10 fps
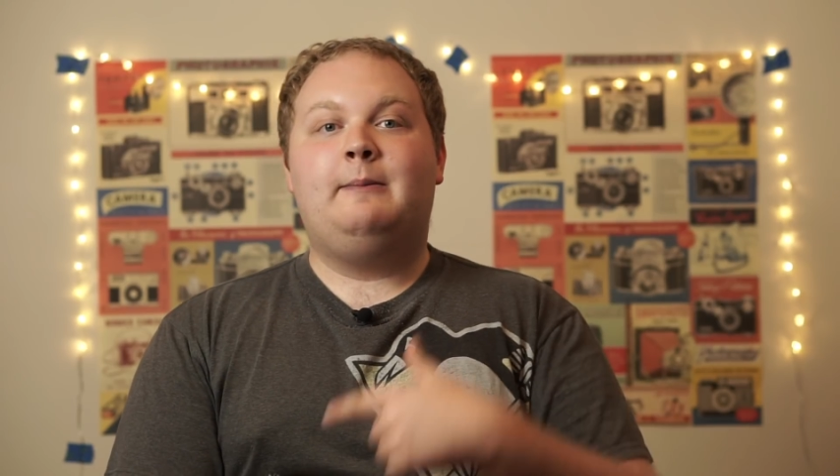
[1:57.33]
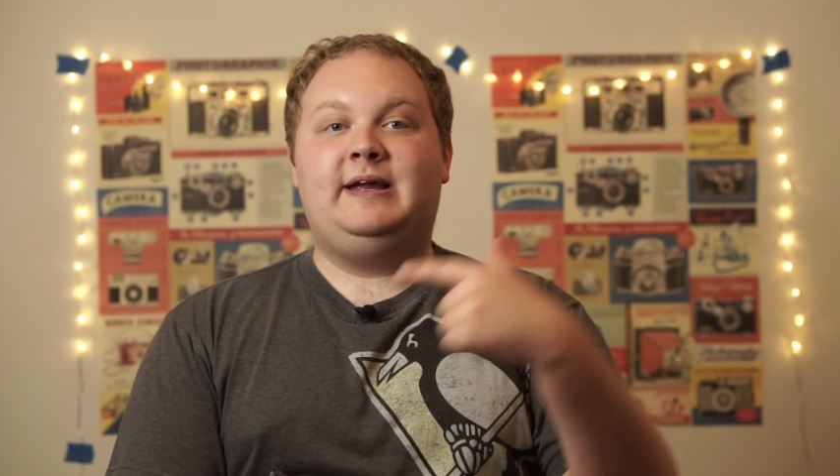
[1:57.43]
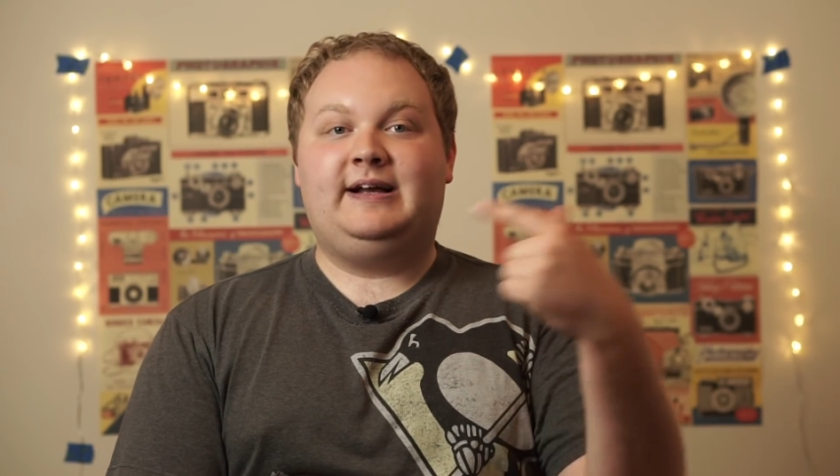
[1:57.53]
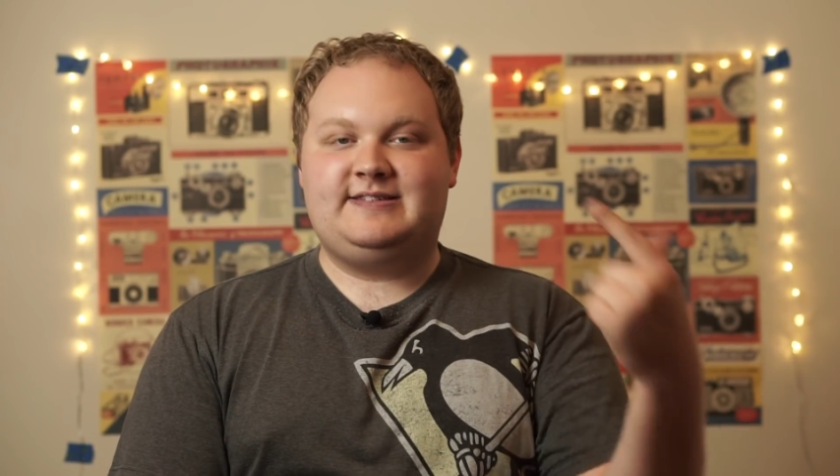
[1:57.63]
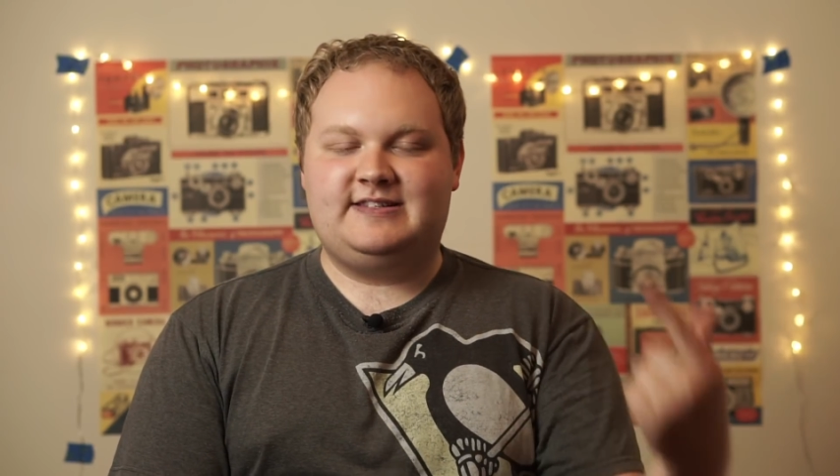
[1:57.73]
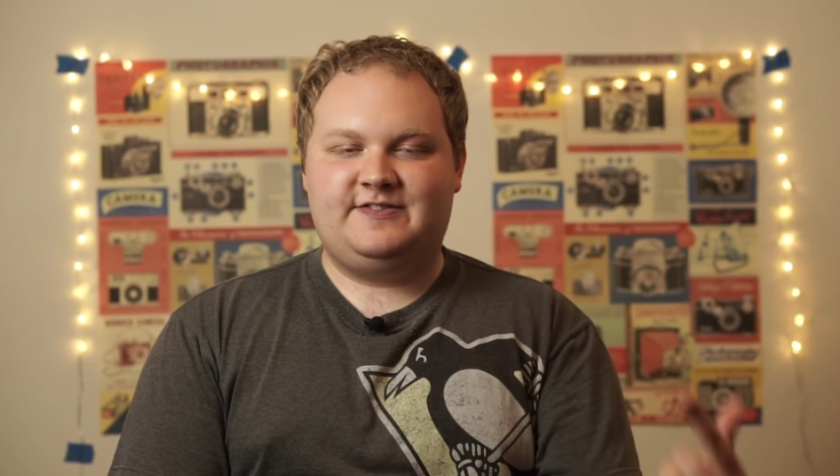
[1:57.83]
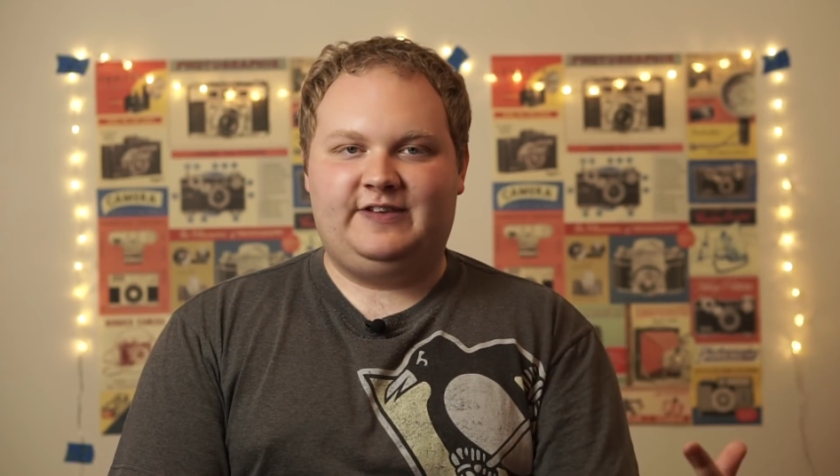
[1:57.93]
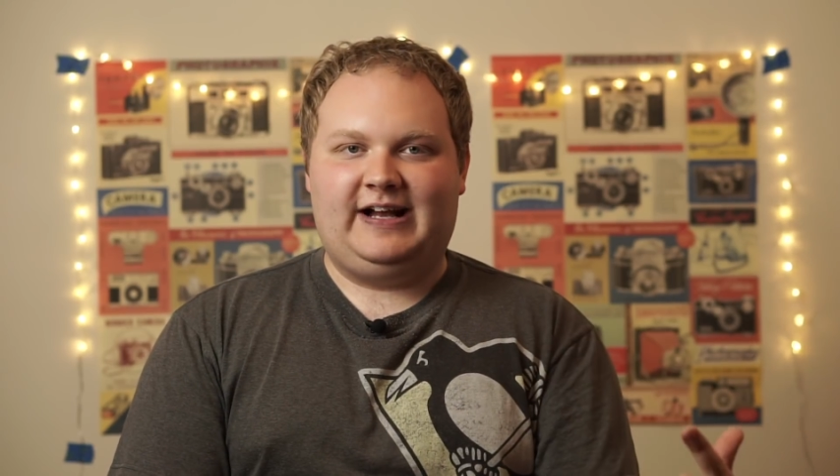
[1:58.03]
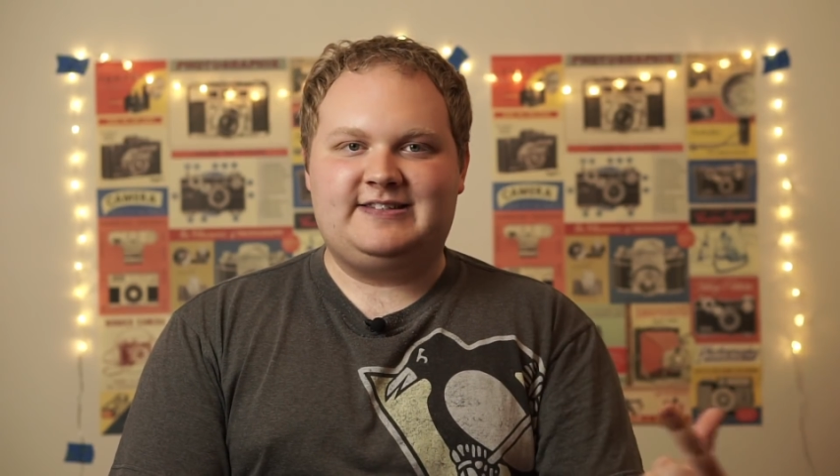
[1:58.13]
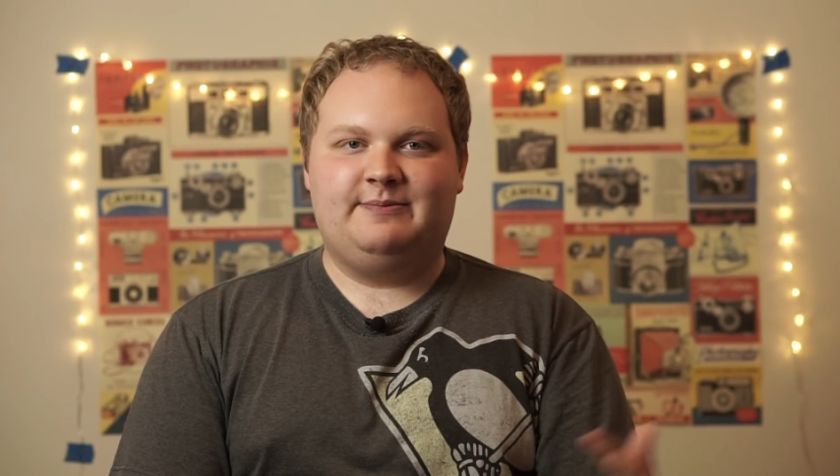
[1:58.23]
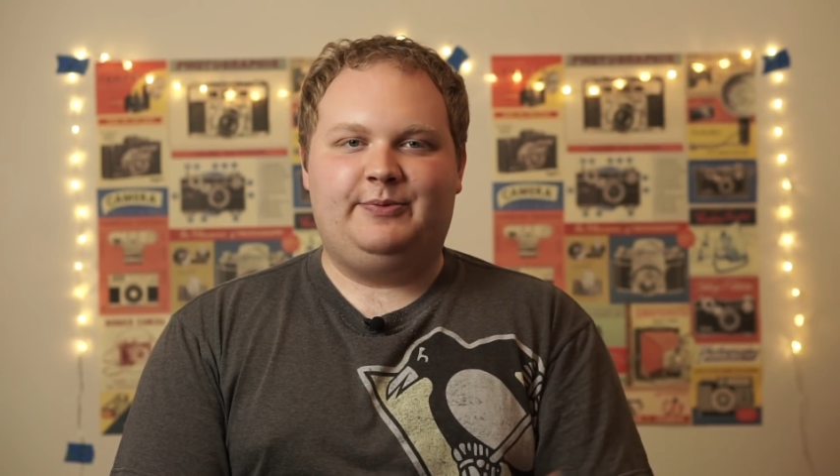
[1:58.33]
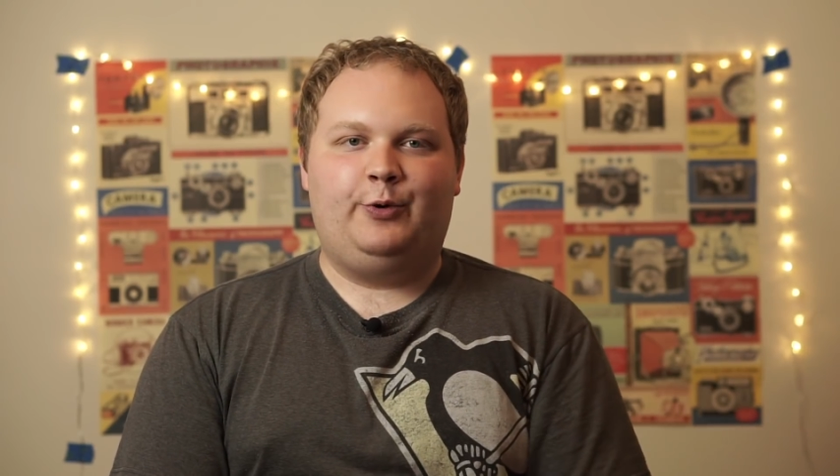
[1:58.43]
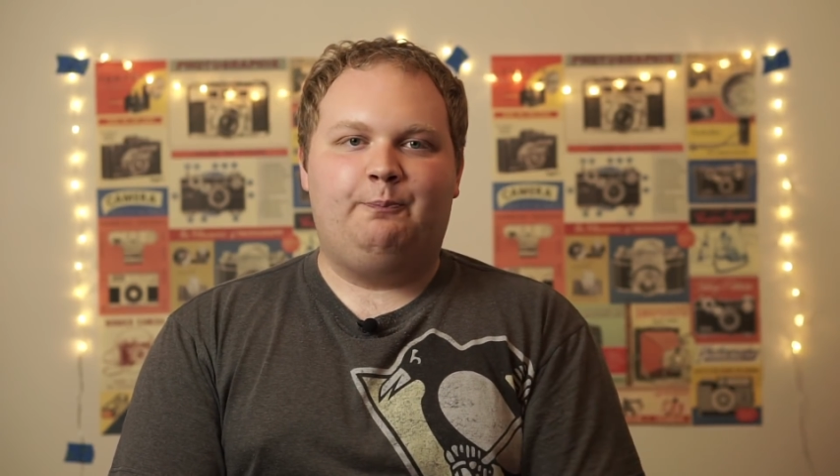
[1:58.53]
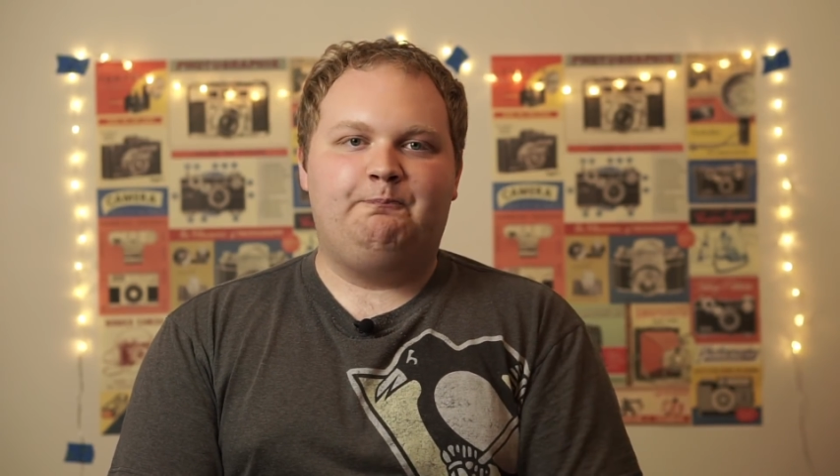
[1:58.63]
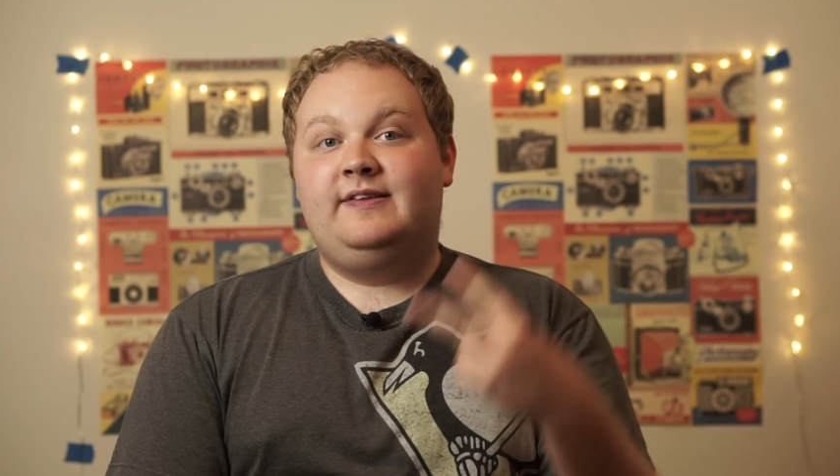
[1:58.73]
because it's flexible.